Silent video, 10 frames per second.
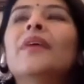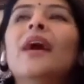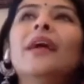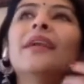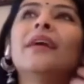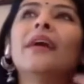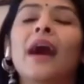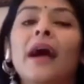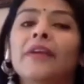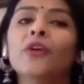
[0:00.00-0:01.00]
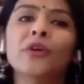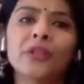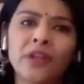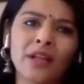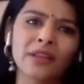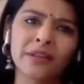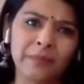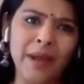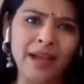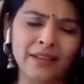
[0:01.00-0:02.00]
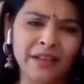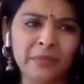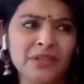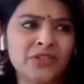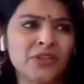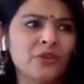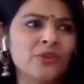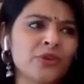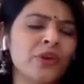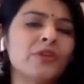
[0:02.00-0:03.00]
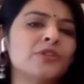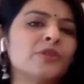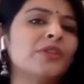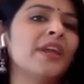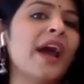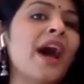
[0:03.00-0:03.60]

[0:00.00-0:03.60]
and uh, you know not that back then but you know today also they